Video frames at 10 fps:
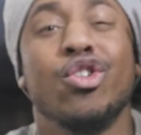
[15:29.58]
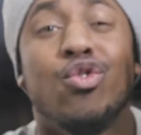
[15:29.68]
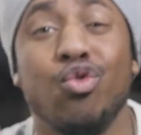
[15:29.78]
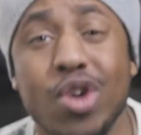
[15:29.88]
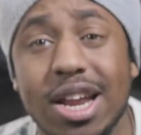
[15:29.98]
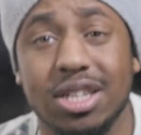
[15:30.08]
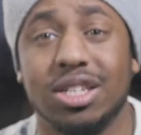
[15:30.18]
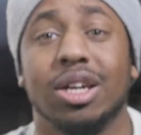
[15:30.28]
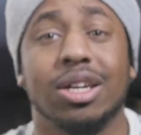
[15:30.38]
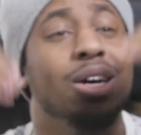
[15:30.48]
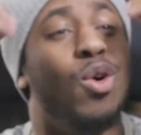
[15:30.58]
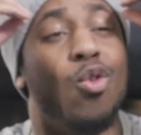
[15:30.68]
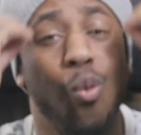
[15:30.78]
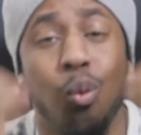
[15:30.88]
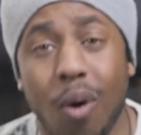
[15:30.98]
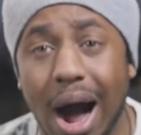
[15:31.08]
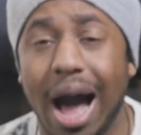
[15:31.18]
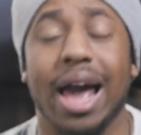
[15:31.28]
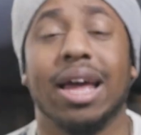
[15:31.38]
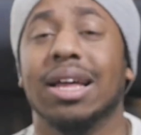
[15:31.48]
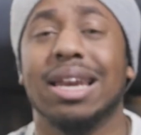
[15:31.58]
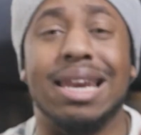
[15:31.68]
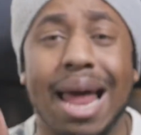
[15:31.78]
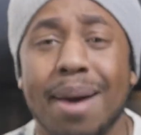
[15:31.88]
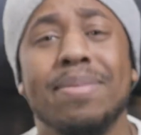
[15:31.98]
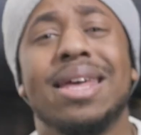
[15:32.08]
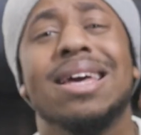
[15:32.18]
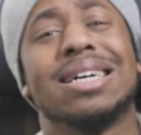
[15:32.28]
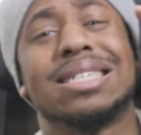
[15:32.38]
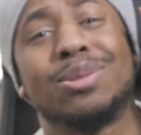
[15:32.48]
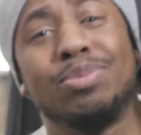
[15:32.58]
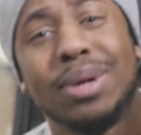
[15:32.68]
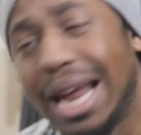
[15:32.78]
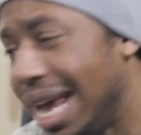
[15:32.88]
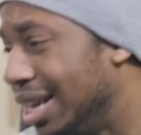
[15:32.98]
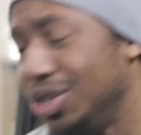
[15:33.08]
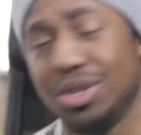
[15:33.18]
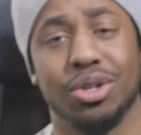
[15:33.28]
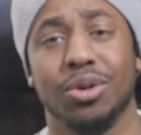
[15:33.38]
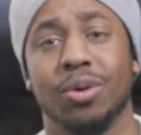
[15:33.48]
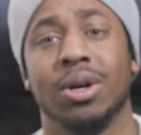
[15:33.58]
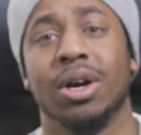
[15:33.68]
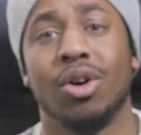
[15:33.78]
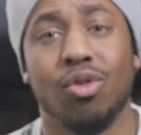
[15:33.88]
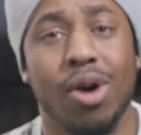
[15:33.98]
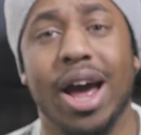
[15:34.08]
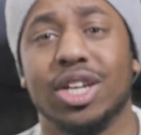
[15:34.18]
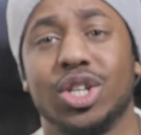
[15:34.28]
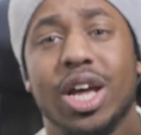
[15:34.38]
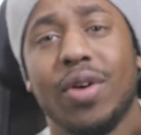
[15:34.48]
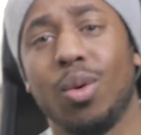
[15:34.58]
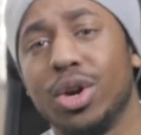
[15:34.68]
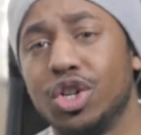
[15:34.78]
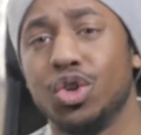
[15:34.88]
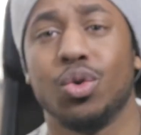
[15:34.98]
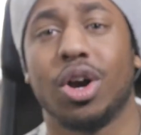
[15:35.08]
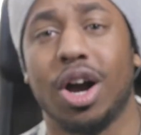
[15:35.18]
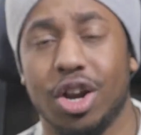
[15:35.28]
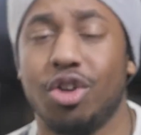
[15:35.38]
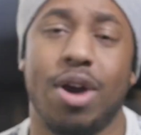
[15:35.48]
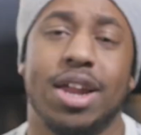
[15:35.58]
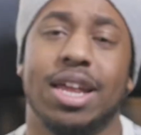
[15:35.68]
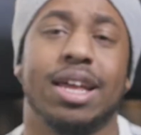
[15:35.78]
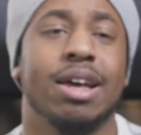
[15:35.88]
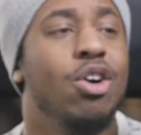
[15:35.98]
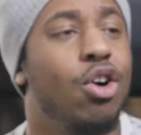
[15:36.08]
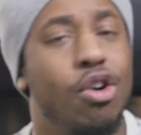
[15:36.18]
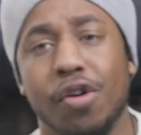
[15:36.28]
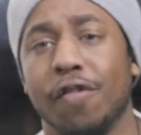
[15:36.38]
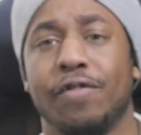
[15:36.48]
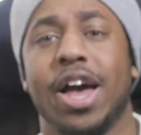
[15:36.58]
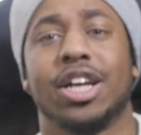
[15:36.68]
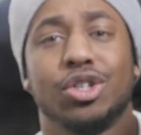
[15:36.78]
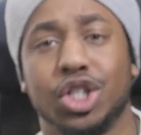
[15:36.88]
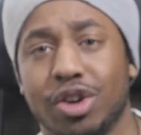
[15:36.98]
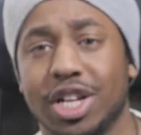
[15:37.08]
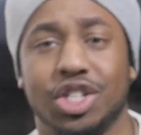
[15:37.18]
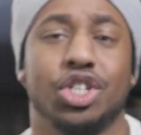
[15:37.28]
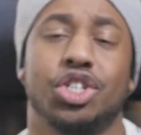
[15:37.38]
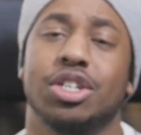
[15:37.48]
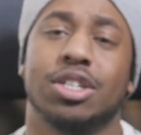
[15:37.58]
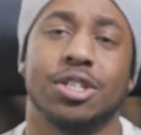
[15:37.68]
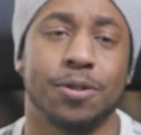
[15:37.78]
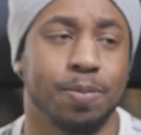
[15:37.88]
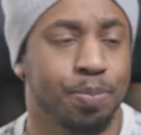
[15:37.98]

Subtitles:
reason. Why? Let me explain to you. Right, so if I want to do color grading or effects or transitions,